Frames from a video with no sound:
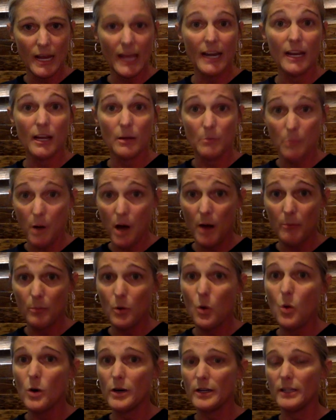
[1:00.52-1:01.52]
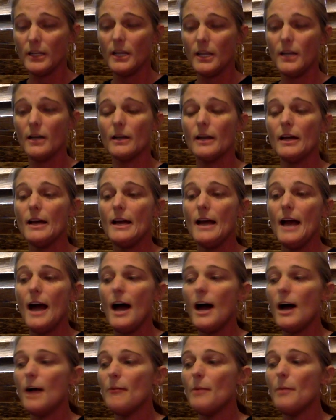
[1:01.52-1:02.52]
getting popcorn lung.
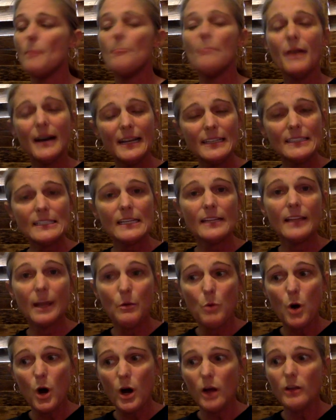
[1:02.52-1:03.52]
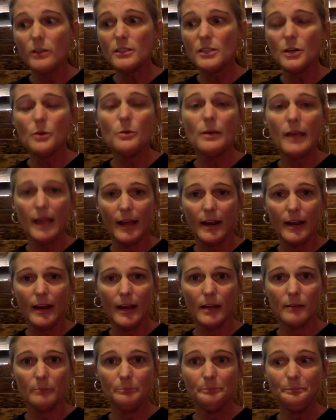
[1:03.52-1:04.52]
But they were also
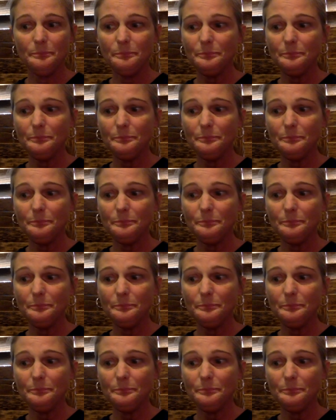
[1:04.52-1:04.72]
getting